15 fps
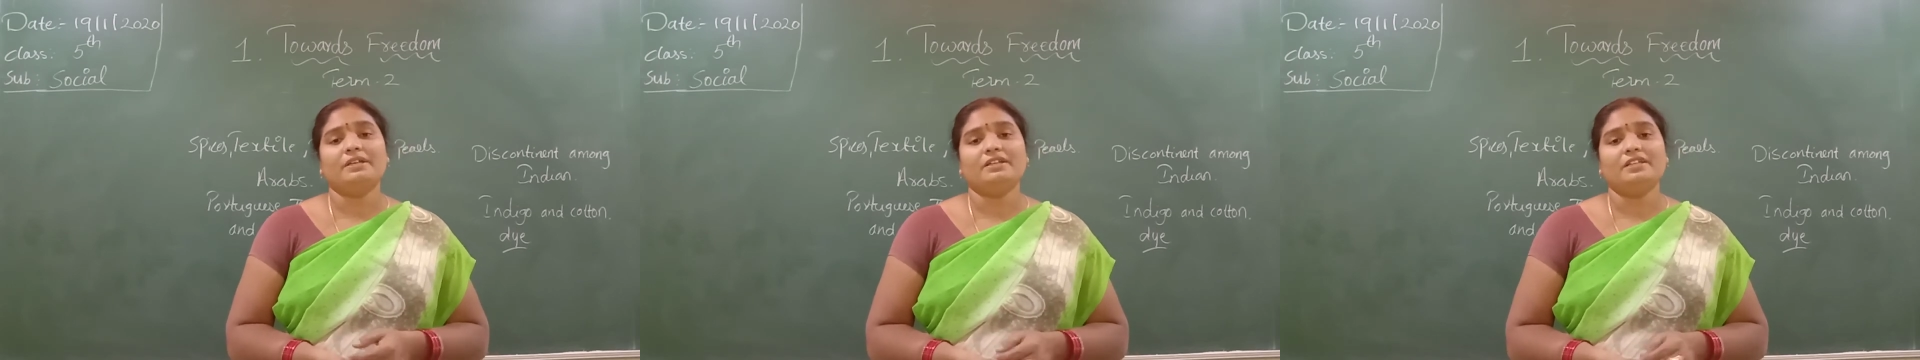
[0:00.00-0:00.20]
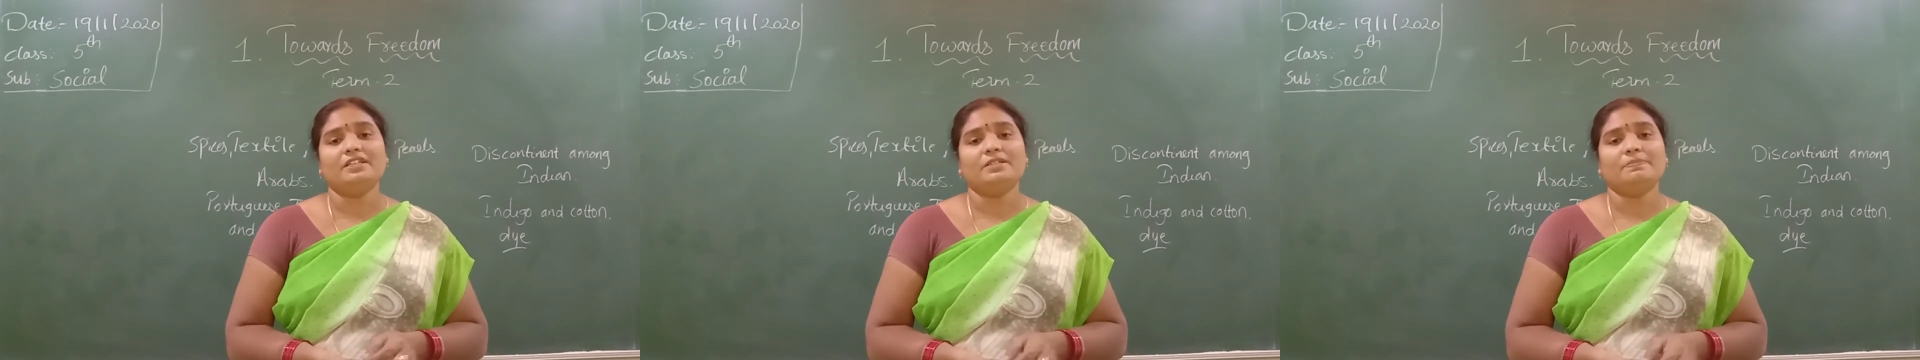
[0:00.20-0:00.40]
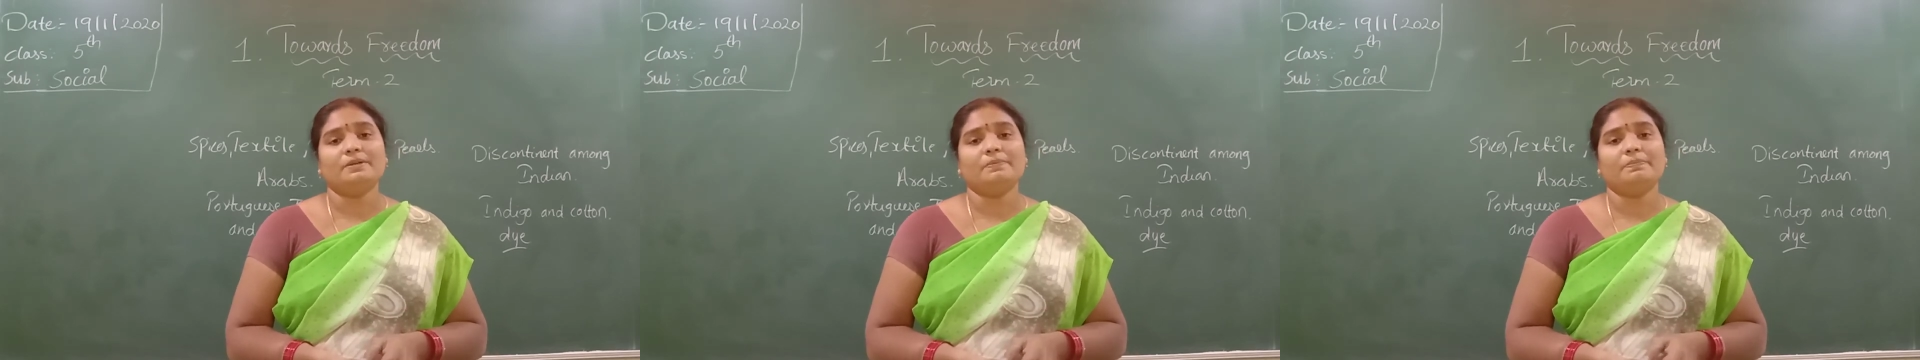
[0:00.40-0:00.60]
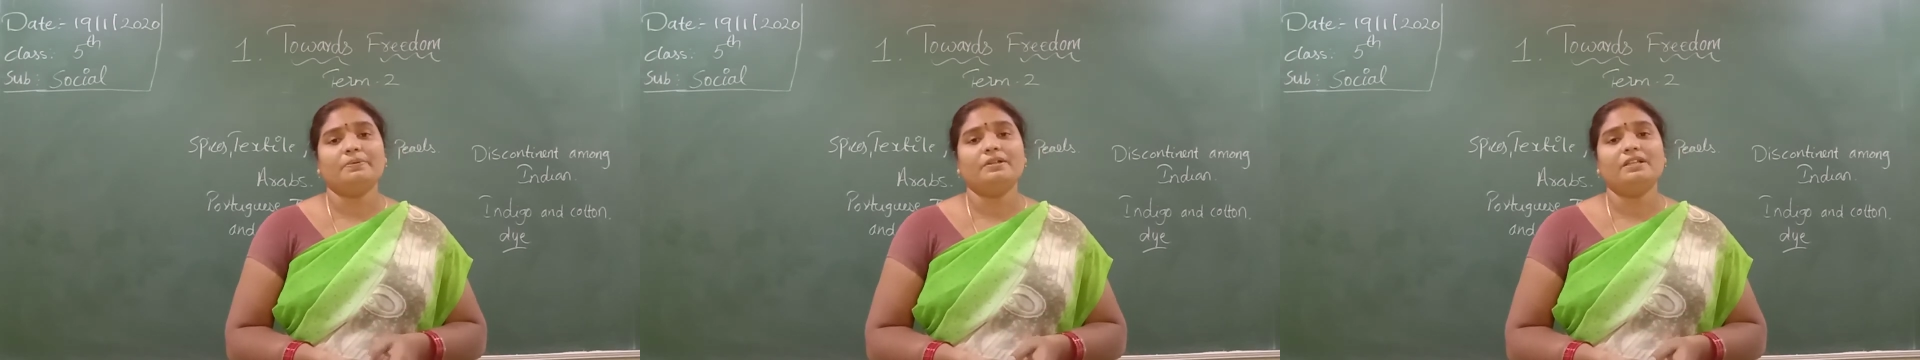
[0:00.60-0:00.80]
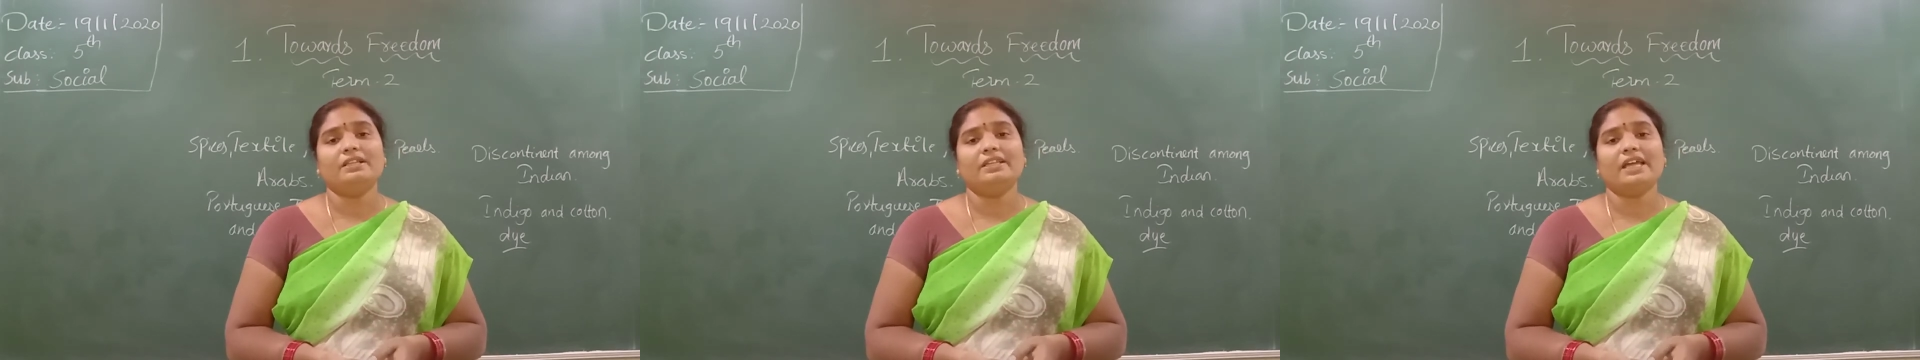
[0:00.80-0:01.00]
British
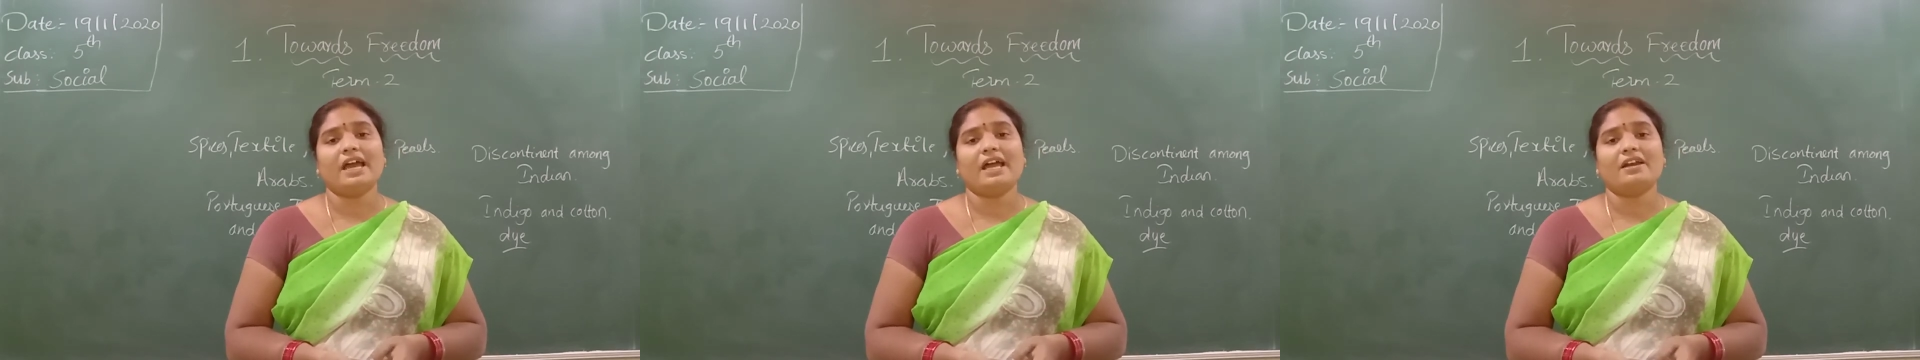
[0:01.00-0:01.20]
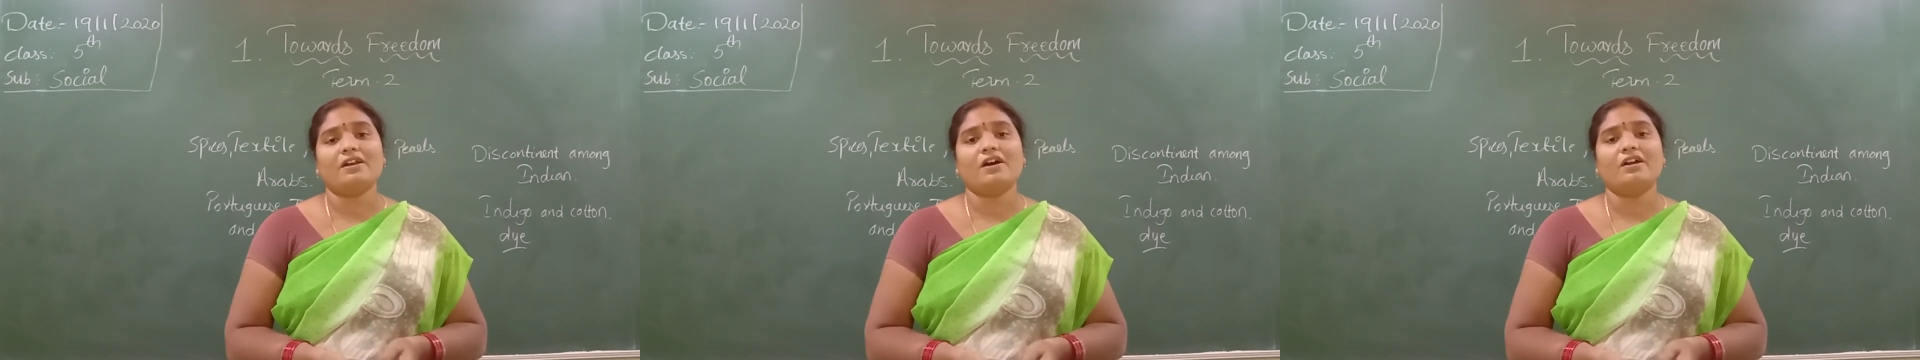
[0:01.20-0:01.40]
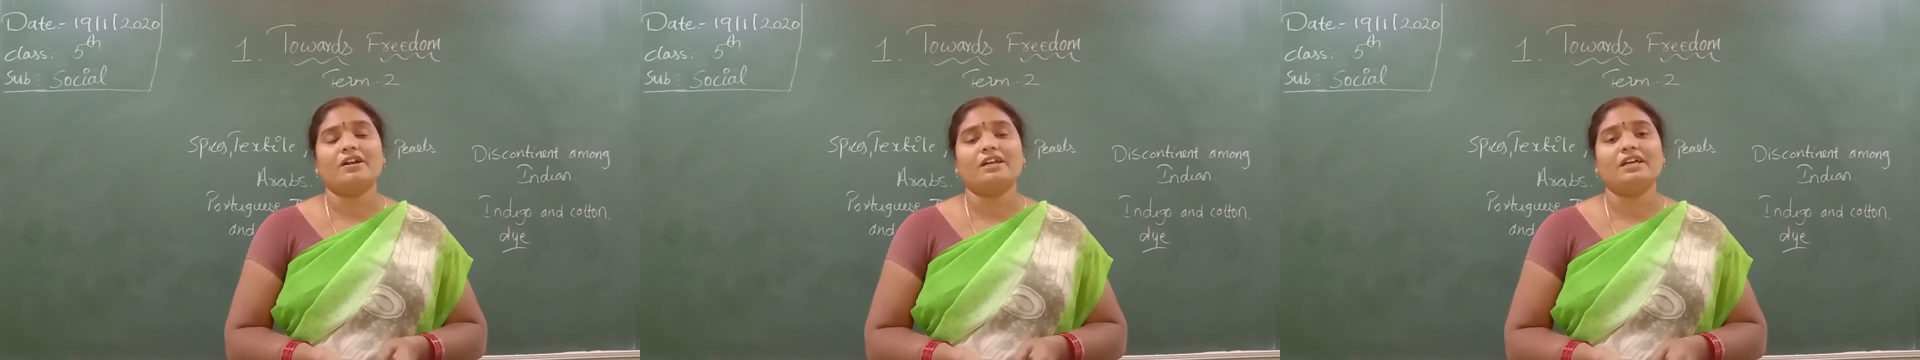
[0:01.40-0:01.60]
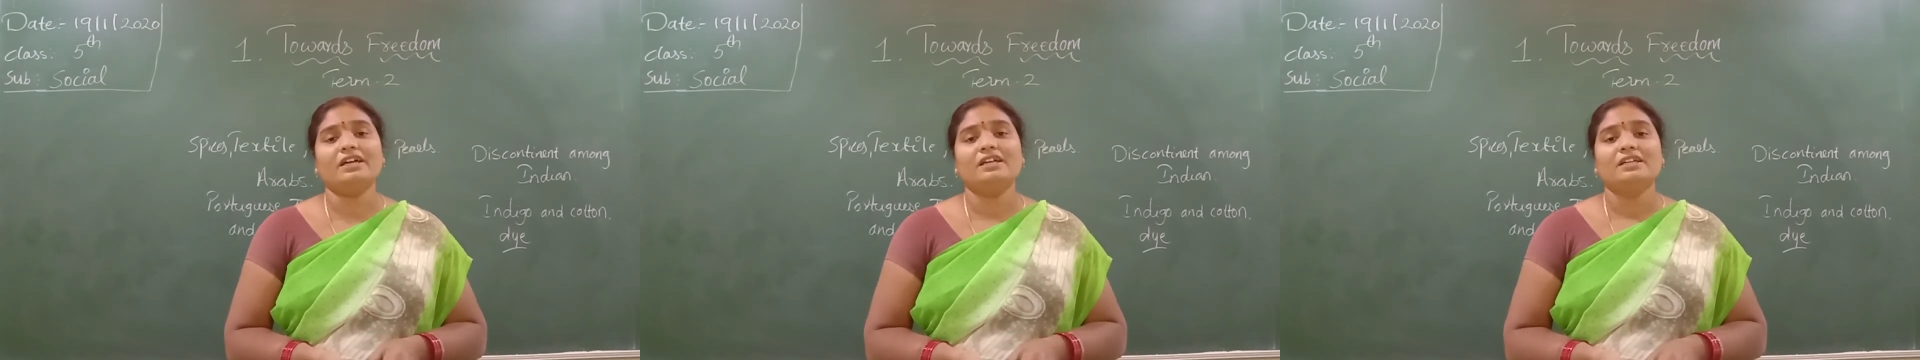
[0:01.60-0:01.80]
people, they are not